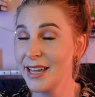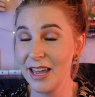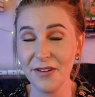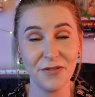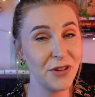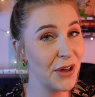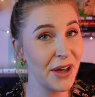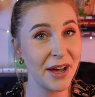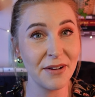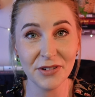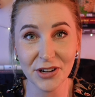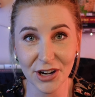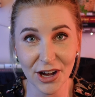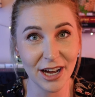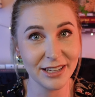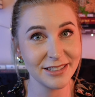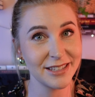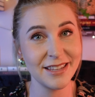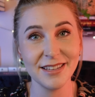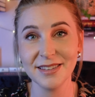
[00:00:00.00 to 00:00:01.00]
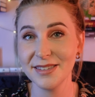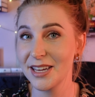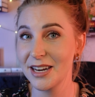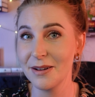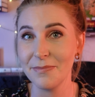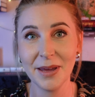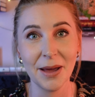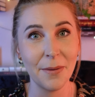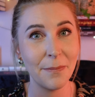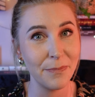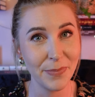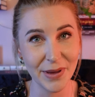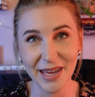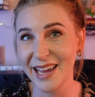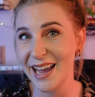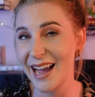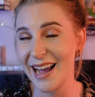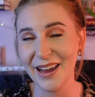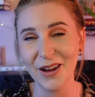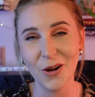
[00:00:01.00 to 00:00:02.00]
If you have not, this is going to be a
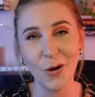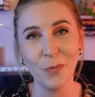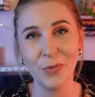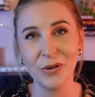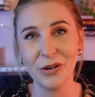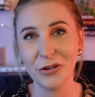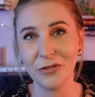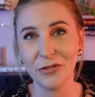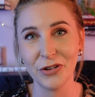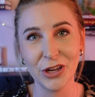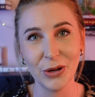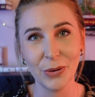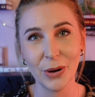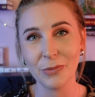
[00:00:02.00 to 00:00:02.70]
big eye-opener for you.